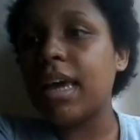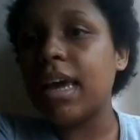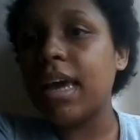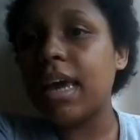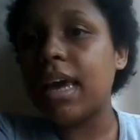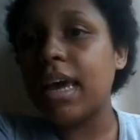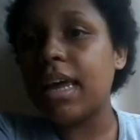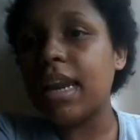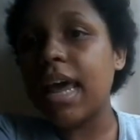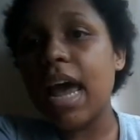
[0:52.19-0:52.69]

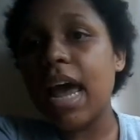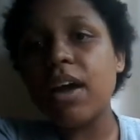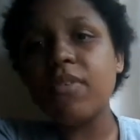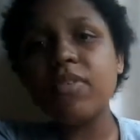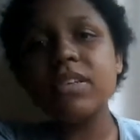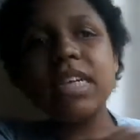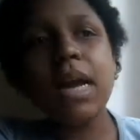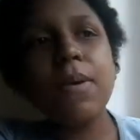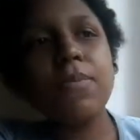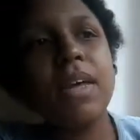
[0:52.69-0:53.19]
And every
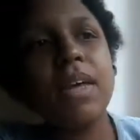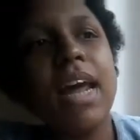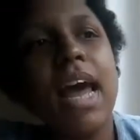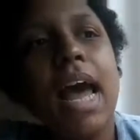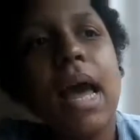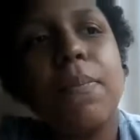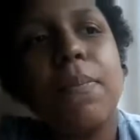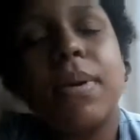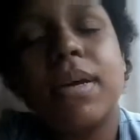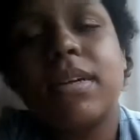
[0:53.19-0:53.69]
time that
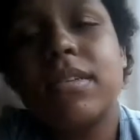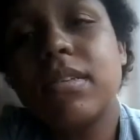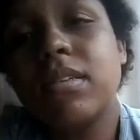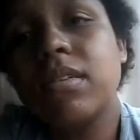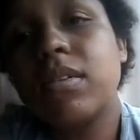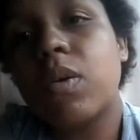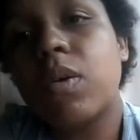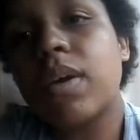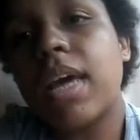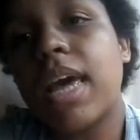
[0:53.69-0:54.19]
happened,
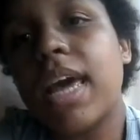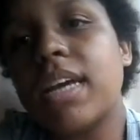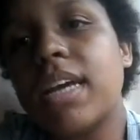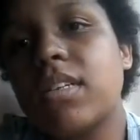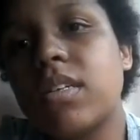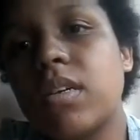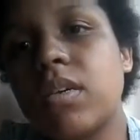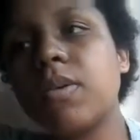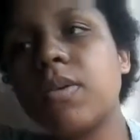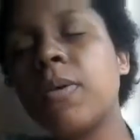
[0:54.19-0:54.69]
okay,
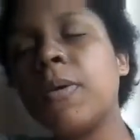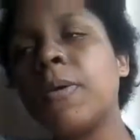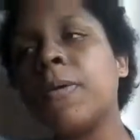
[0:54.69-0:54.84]
so